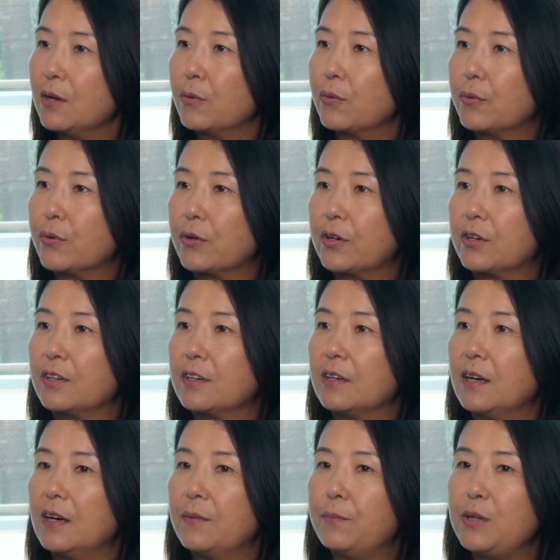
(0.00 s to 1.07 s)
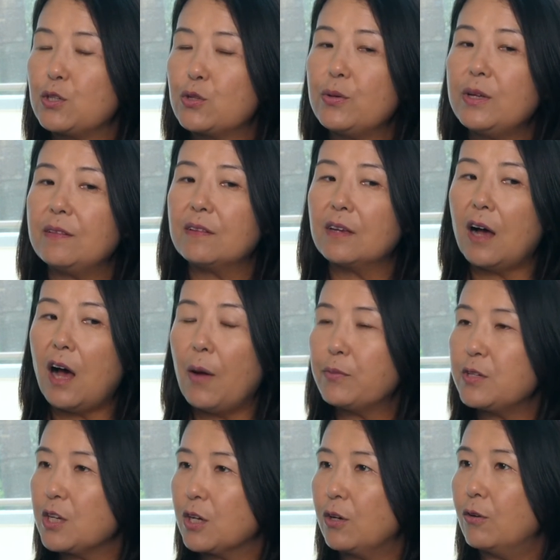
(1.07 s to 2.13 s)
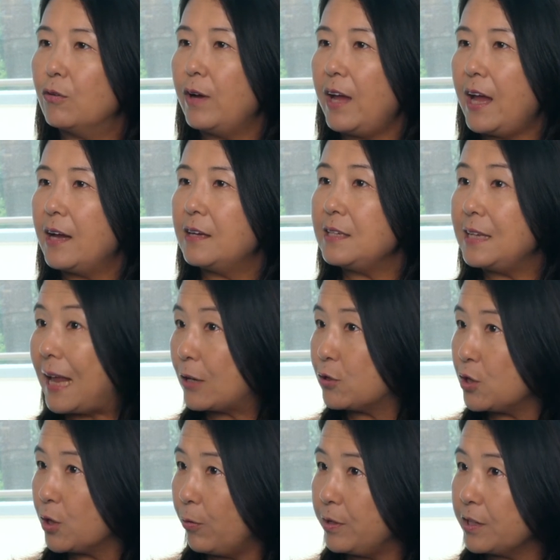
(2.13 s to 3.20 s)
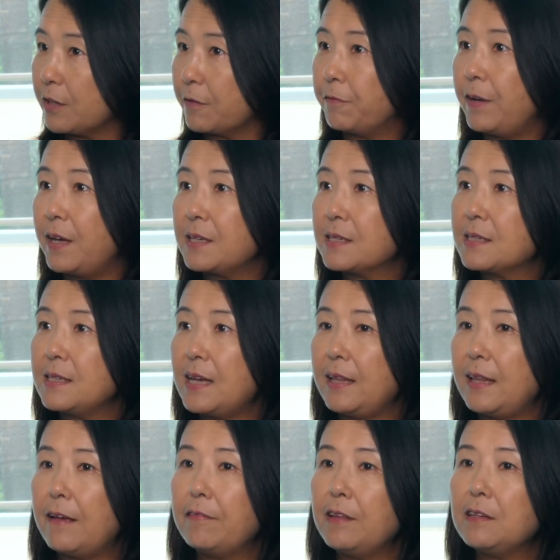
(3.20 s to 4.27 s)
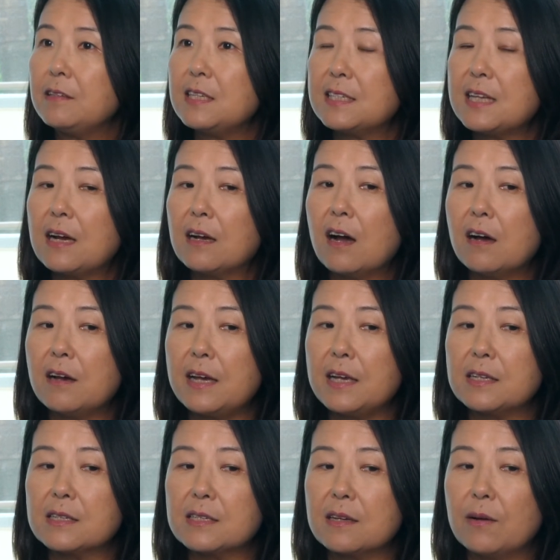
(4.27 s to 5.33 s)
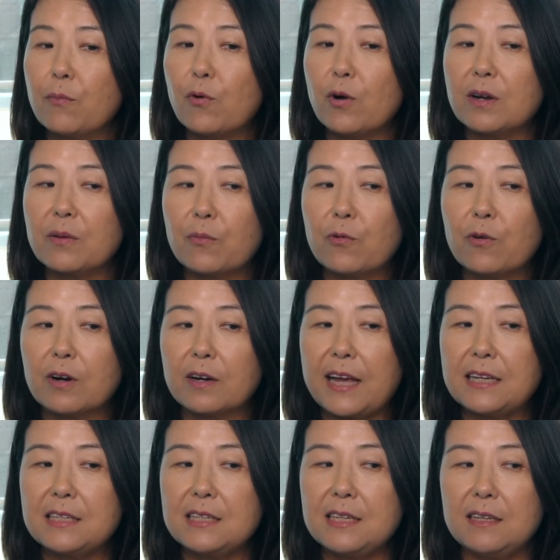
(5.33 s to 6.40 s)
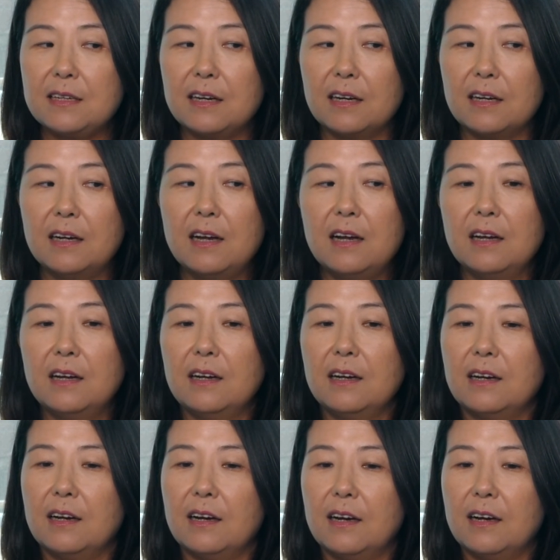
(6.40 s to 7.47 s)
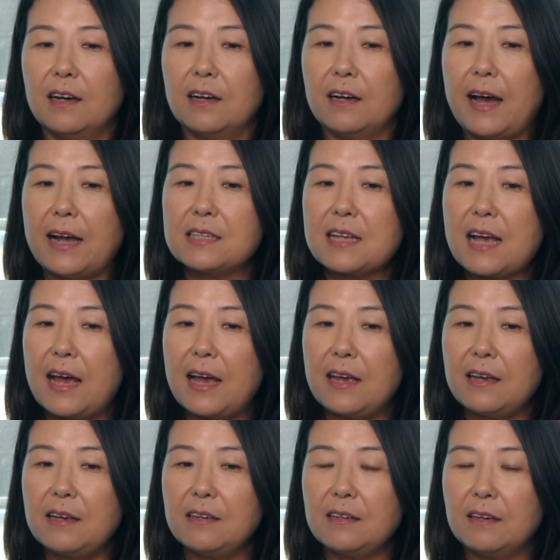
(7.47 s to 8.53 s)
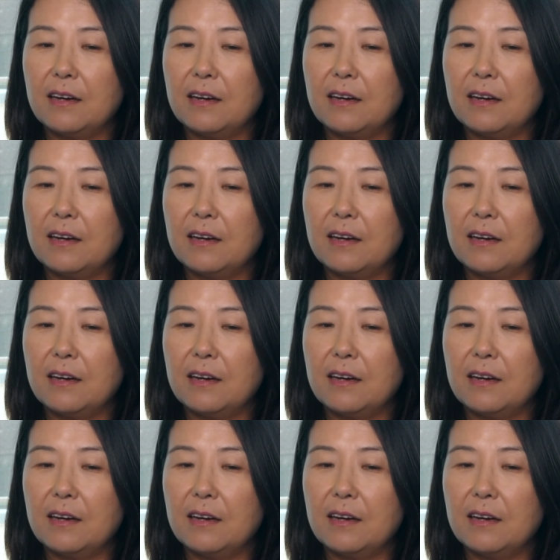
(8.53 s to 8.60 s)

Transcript: or between the optical and electrical interface. And I think DesignCon is more and more getting SI